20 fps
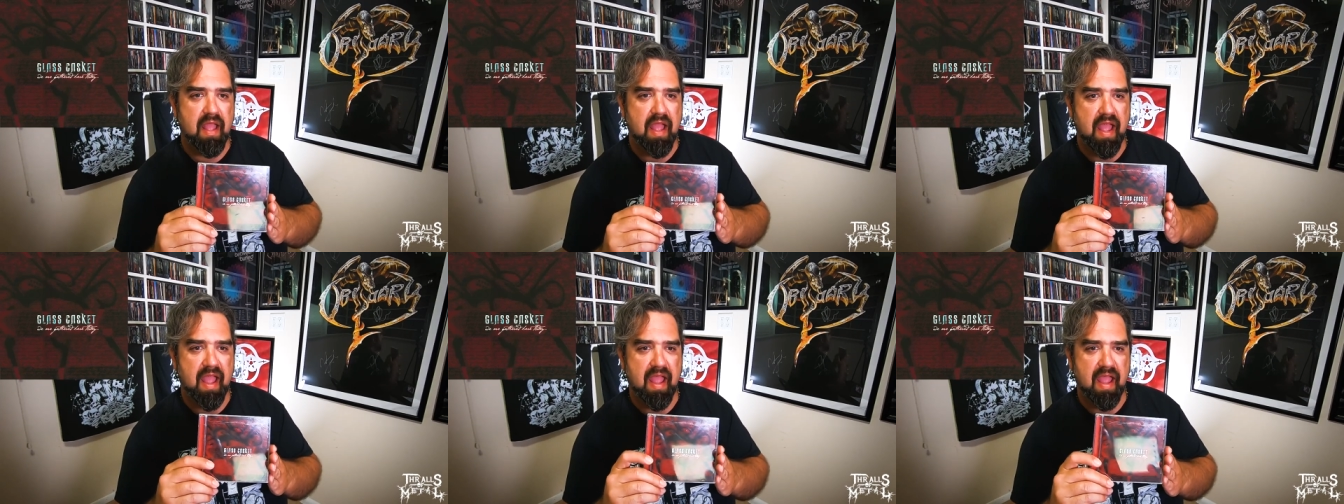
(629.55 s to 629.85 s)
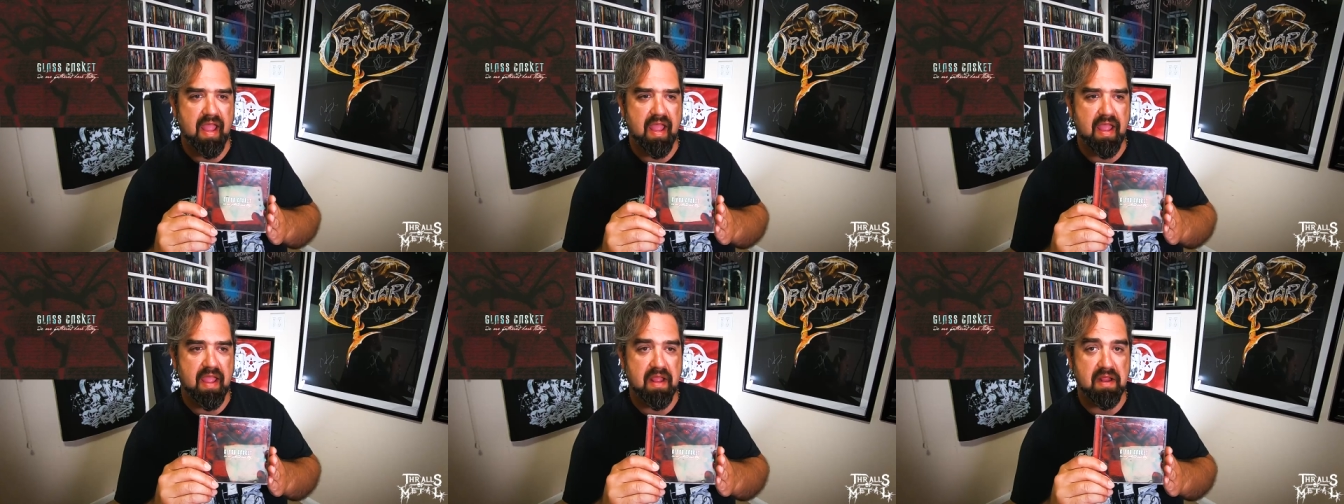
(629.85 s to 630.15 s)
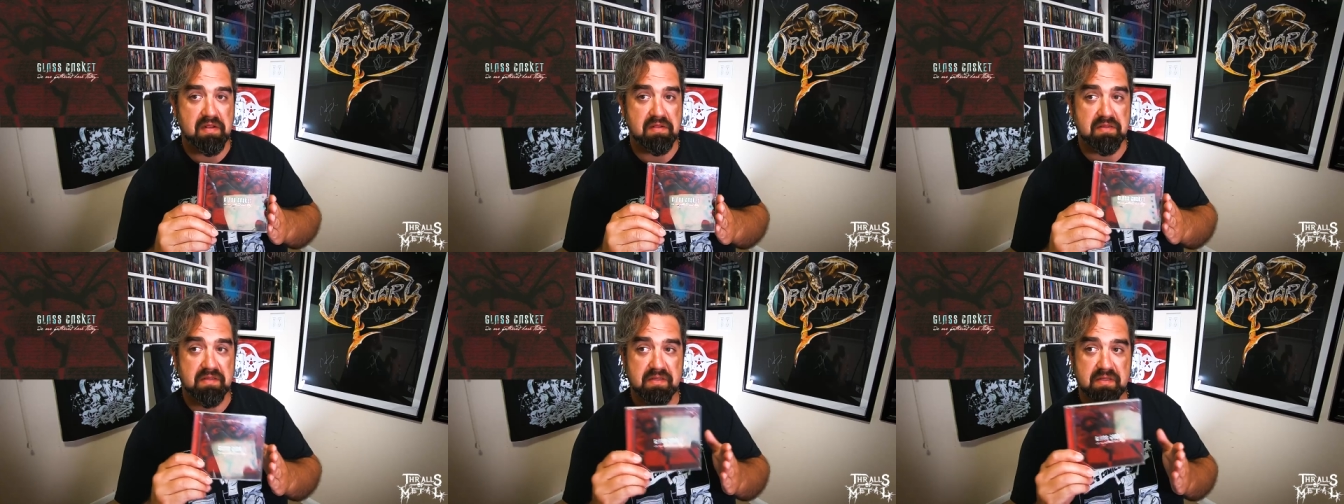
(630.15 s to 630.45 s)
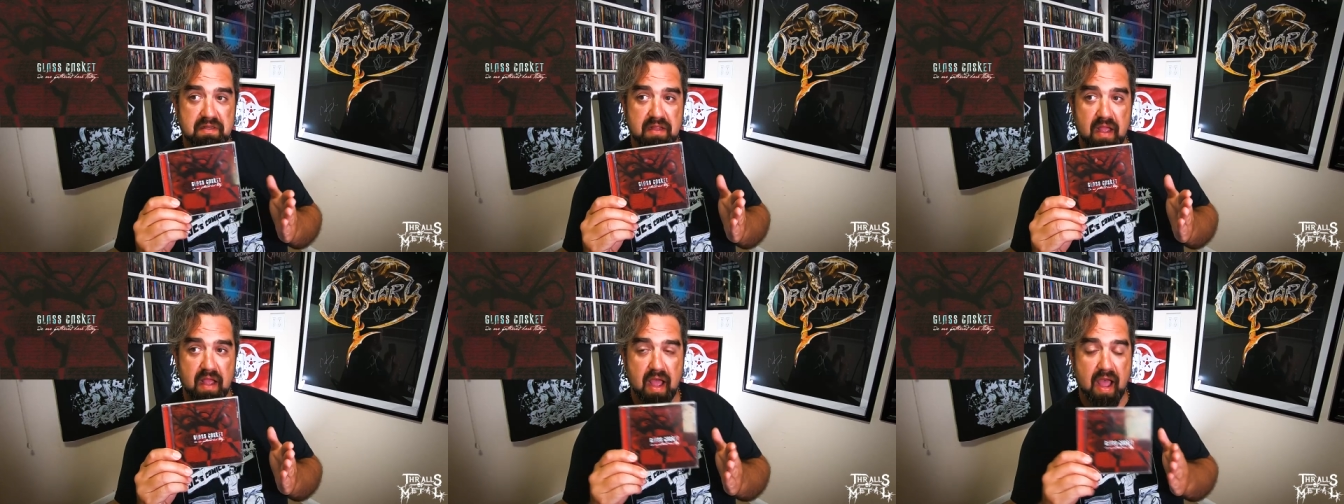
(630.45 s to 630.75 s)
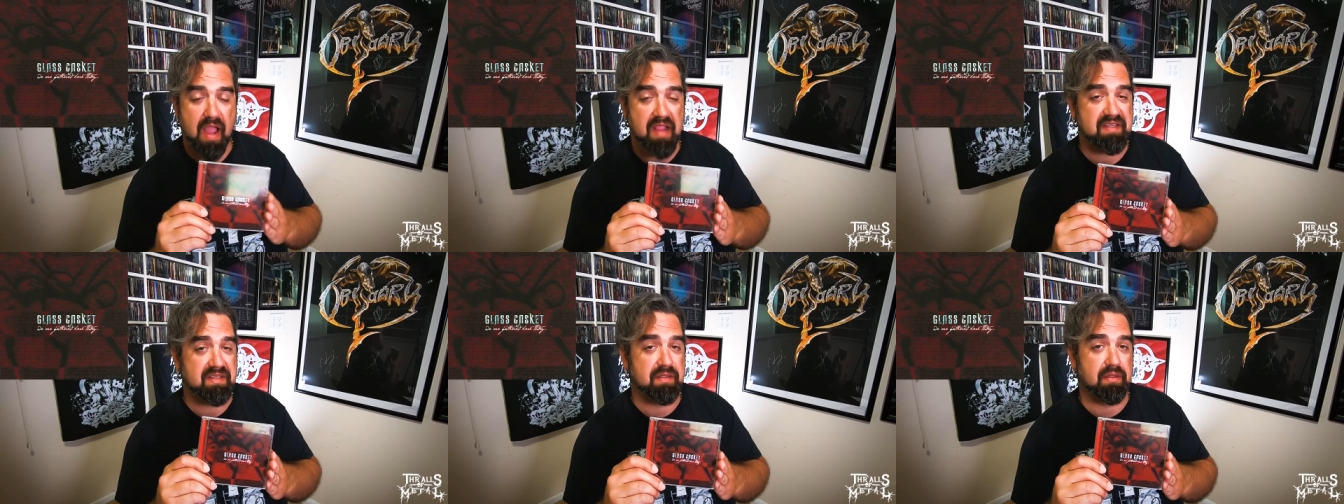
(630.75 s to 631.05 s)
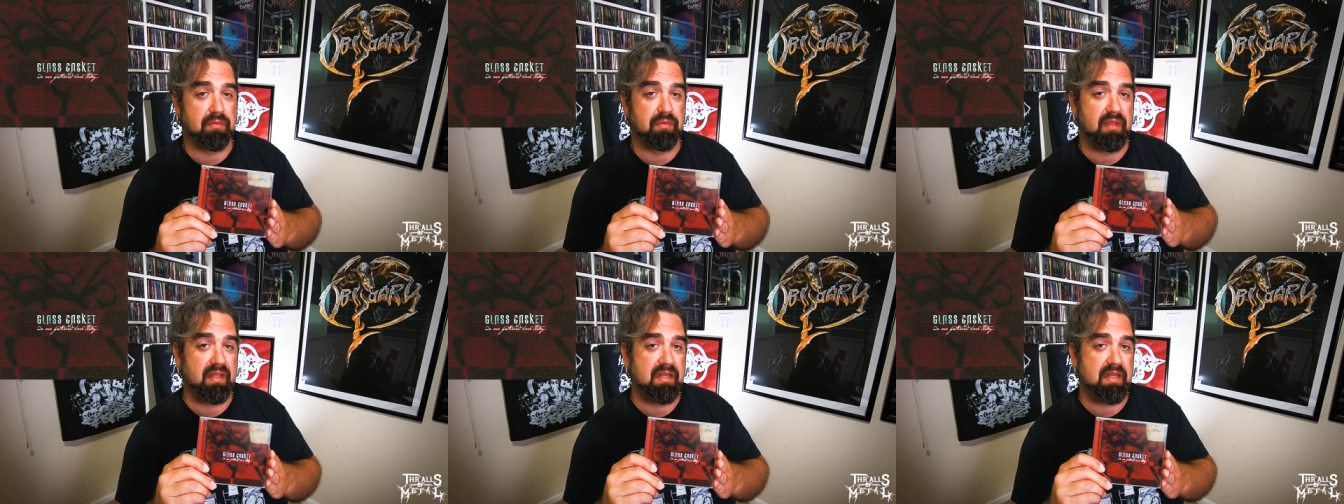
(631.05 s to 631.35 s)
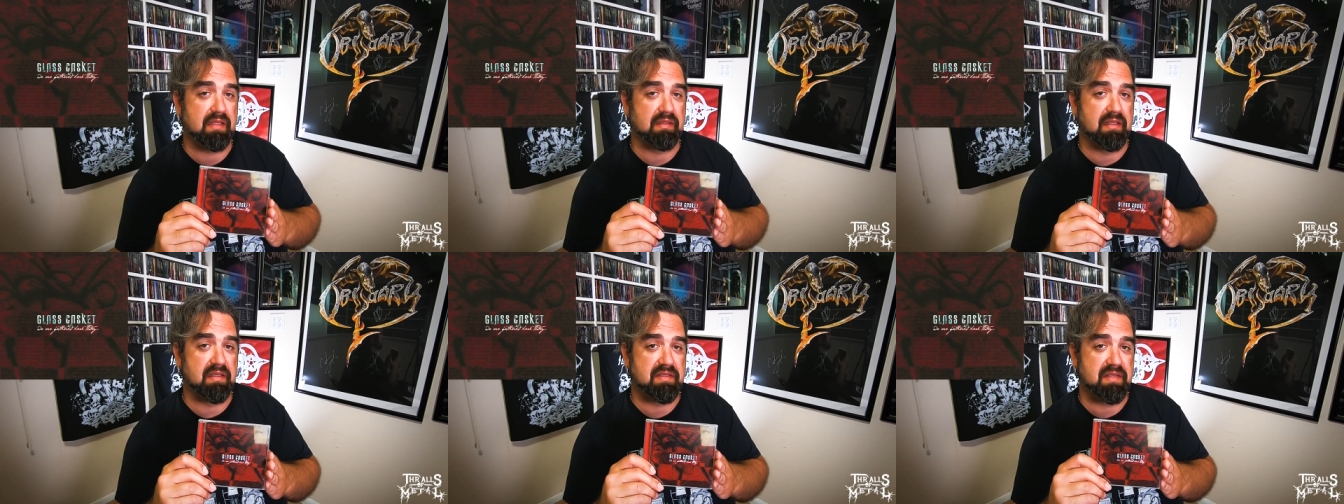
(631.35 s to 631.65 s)
and I still really
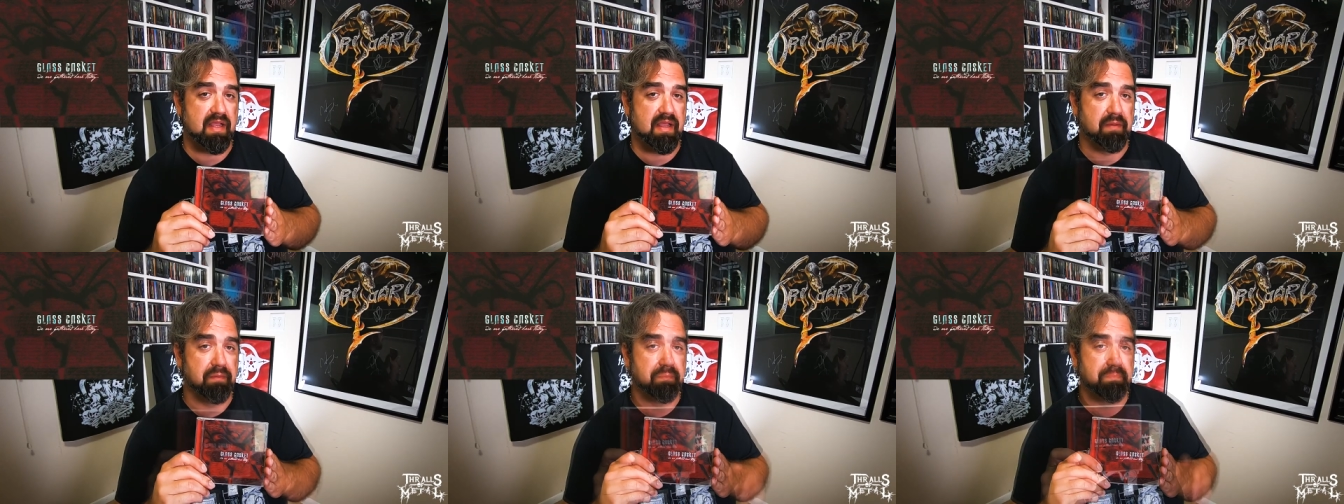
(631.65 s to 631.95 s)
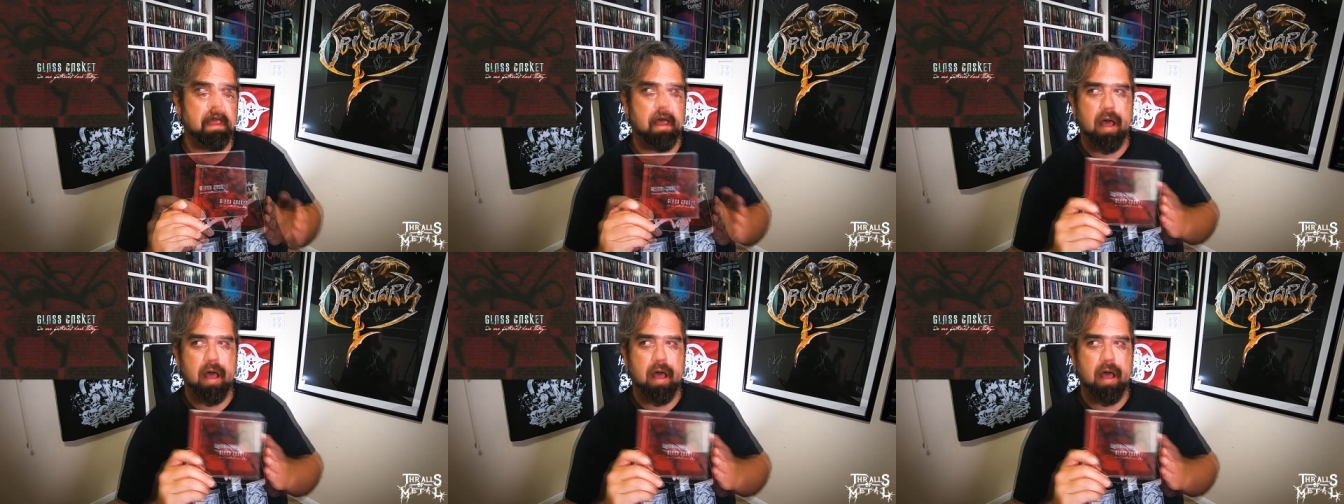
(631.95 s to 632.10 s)
dig this album.